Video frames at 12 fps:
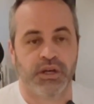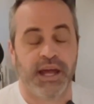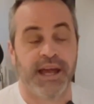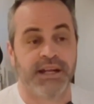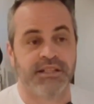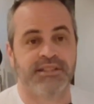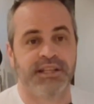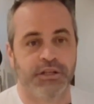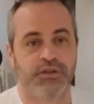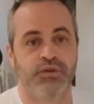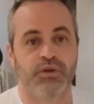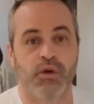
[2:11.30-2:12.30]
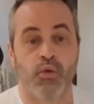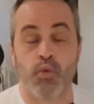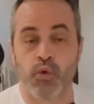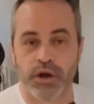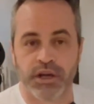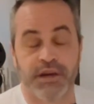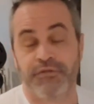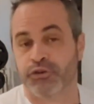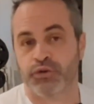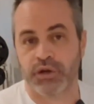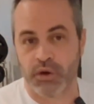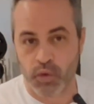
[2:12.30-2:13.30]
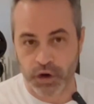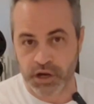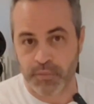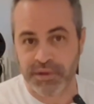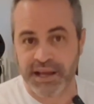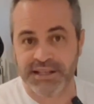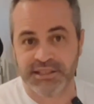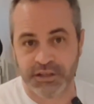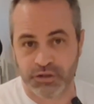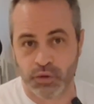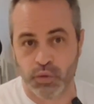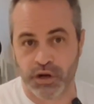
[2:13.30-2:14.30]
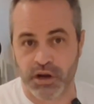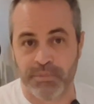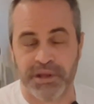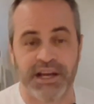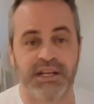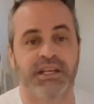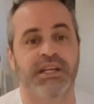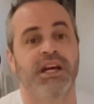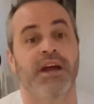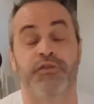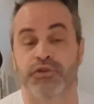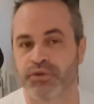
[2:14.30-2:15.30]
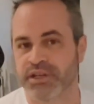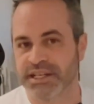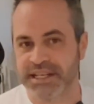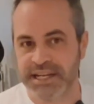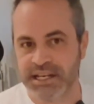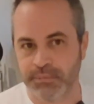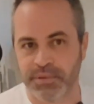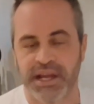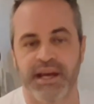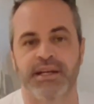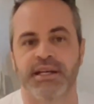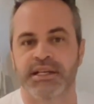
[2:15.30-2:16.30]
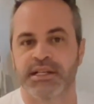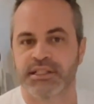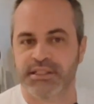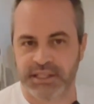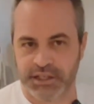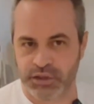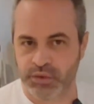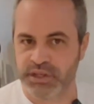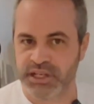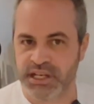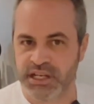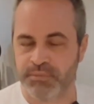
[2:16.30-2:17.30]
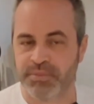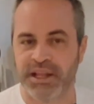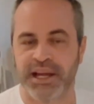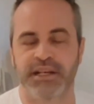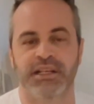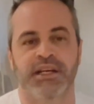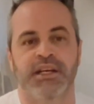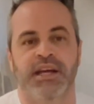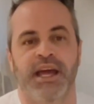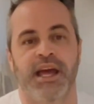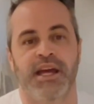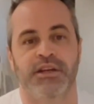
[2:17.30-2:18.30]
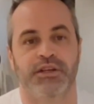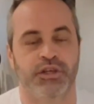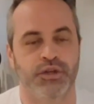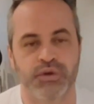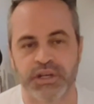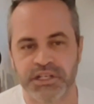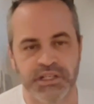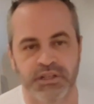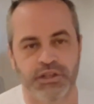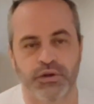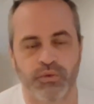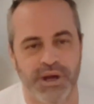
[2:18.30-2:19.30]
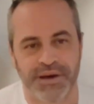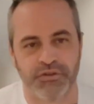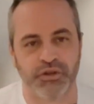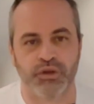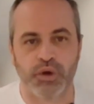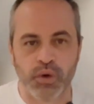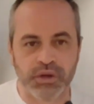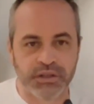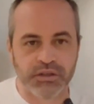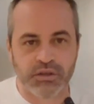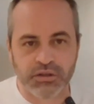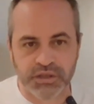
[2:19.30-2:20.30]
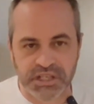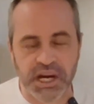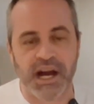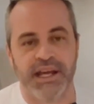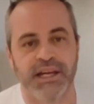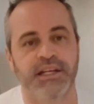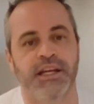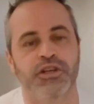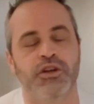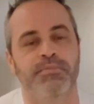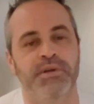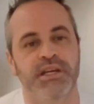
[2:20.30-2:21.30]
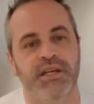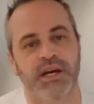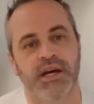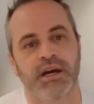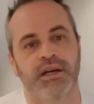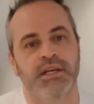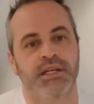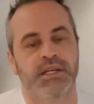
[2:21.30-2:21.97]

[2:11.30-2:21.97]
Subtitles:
and stick to if you're doing a workout plan, stick to a workout plan. If you're doing an eating plan, stick to an eating plan. And you don't have to go and diet. It could be a